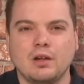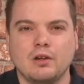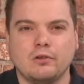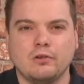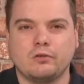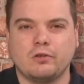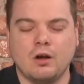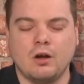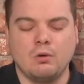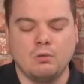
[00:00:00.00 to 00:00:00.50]

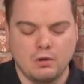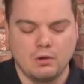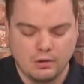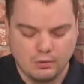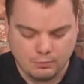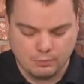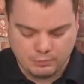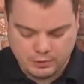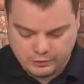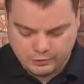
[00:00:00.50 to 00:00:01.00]
So
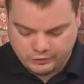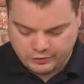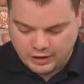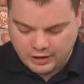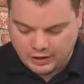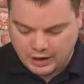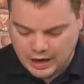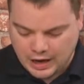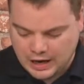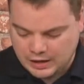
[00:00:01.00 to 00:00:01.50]
we
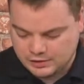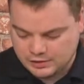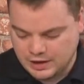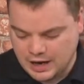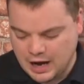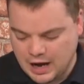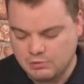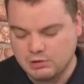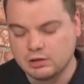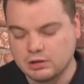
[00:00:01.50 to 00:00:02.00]
still had
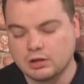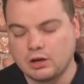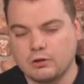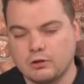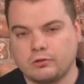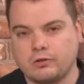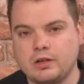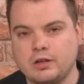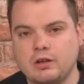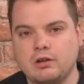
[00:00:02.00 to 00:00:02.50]
our
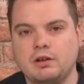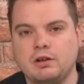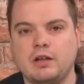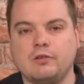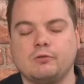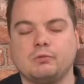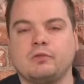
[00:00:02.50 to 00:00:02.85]
Gloucester units,